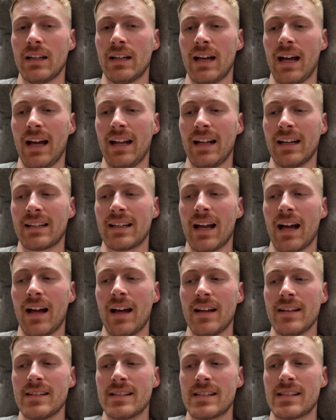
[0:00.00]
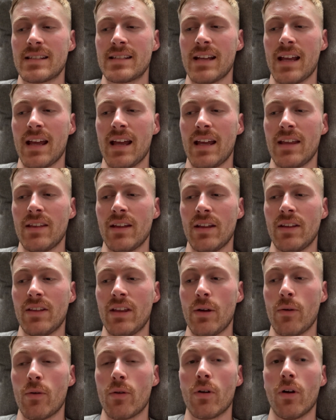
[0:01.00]
and I can't say that
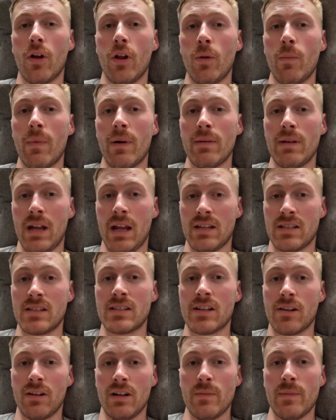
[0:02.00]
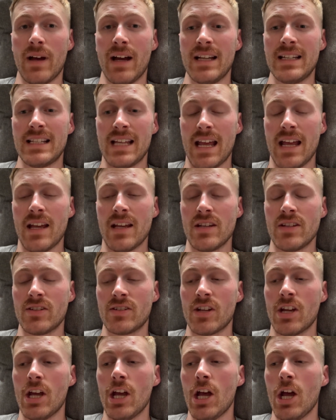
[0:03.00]
they were all necessarily my
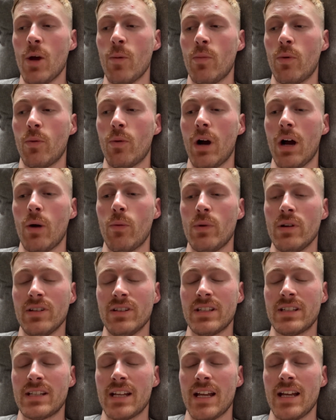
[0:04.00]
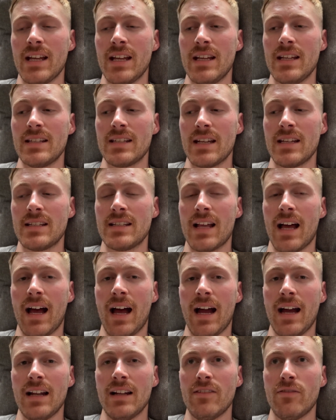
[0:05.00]
taste. But what I will say is, is that
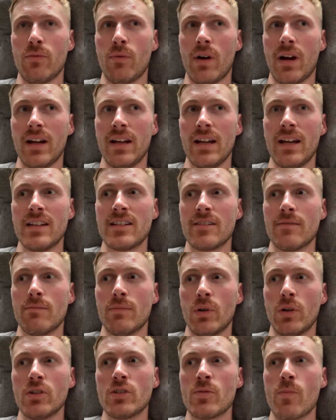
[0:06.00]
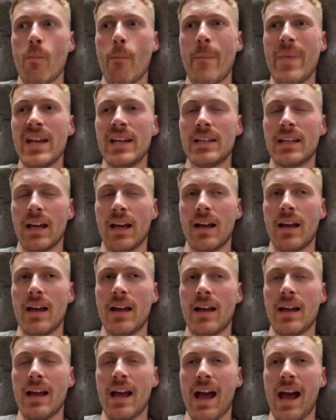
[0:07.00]
Isle of Wight is a much bigger
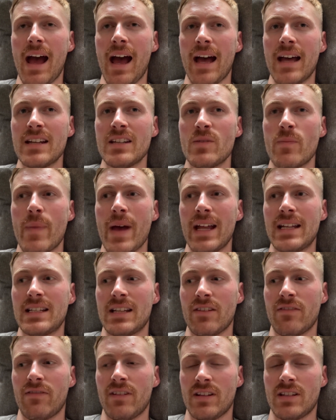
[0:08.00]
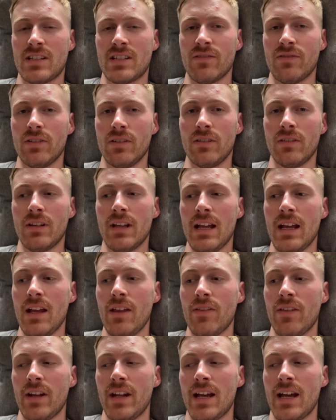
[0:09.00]
and better festival
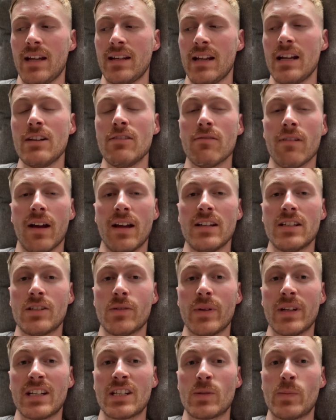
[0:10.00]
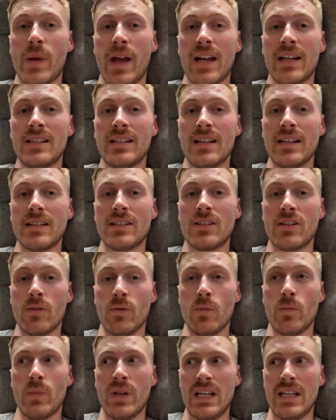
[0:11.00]
than I had any right to expect it to
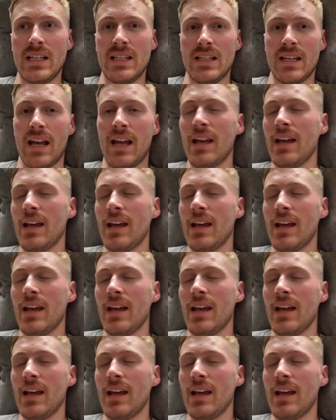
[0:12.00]
be.